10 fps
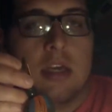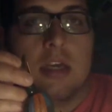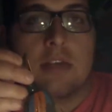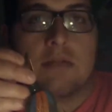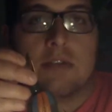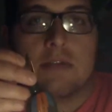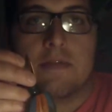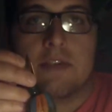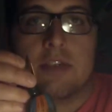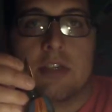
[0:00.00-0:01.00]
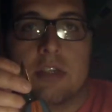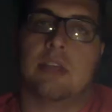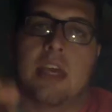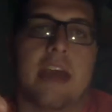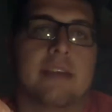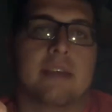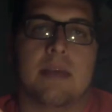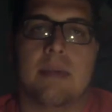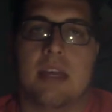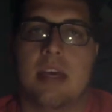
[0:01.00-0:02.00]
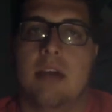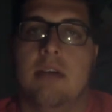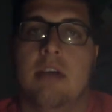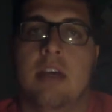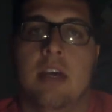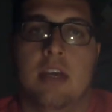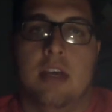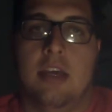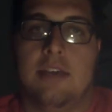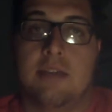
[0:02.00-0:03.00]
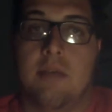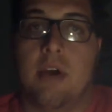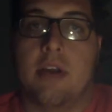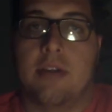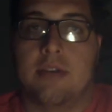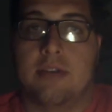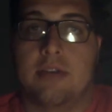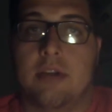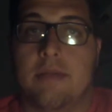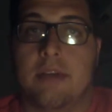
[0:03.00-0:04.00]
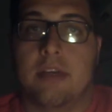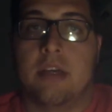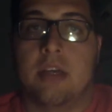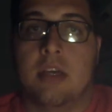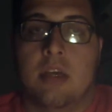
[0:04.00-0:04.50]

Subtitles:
is when you're fishing, cast that bait out, hits the water, and you start reeling.